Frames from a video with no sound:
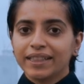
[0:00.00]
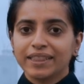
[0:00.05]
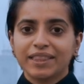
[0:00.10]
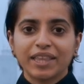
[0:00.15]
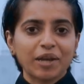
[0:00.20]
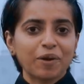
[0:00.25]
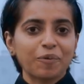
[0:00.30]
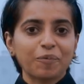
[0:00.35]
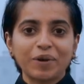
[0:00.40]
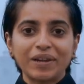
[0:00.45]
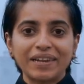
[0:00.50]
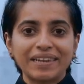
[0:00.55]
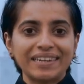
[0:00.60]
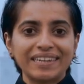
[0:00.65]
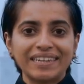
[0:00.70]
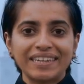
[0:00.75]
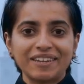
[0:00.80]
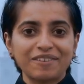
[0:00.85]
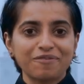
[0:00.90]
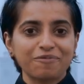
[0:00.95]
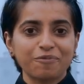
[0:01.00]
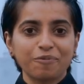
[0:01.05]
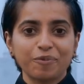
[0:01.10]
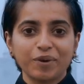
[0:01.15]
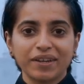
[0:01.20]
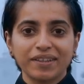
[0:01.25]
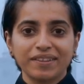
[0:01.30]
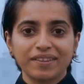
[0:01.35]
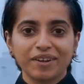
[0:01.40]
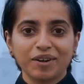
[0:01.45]
they will leave
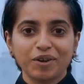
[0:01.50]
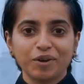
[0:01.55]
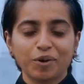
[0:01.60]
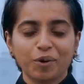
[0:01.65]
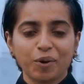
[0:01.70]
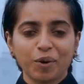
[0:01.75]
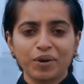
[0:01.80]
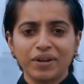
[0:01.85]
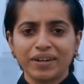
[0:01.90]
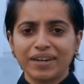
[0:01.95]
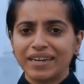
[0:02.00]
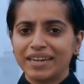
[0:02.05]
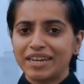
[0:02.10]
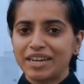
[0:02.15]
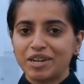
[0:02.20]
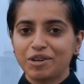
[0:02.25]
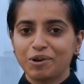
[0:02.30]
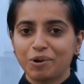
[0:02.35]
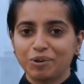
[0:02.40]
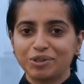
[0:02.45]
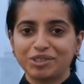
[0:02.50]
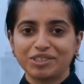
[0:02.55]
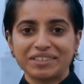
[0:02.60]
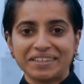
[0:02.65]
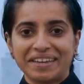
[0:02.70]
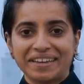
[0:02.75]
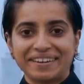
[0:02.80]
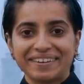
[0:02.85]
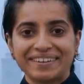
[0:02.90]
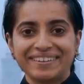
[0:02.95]
with a good
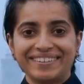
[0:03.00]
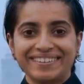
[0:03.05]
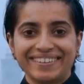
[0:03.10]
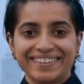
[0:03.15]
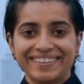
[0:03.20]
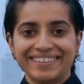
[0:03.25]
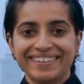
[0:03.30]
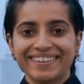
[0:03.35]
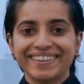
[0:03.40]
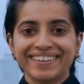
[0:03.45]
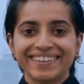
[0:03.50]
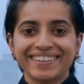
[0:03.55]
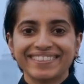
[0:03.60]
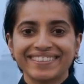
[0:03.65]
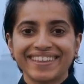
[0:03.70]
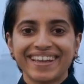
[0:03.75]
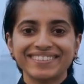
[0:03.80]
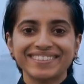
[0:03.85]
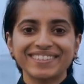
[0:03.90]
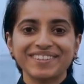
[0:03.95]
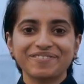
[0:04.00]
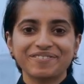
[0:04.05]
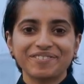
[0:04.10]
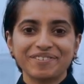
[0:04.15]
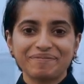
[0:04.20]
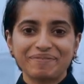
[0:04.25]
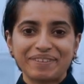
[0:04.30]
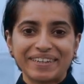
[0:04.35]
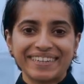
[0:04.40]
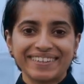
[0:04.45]
negotiated deal. That's it
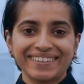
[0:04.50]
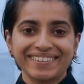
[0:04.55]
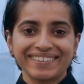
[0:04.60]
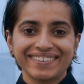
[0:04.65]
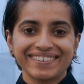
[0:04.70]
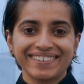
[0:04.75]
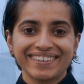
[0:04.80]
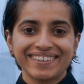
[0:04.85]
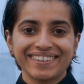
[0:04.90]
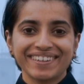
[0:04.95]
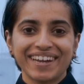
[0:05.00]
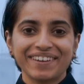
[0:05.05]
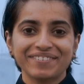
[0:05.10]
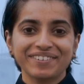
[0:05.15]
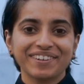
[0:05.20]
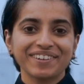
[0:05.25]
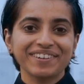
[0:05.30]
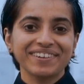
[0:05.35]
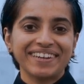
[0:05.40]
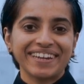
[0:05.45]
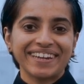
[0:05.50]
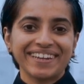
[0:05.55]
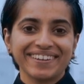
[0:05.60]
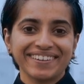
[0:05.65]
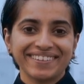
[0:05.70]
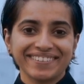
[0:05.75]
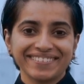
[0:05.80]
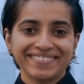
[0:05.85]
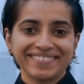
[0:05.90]
from me. Have a good day.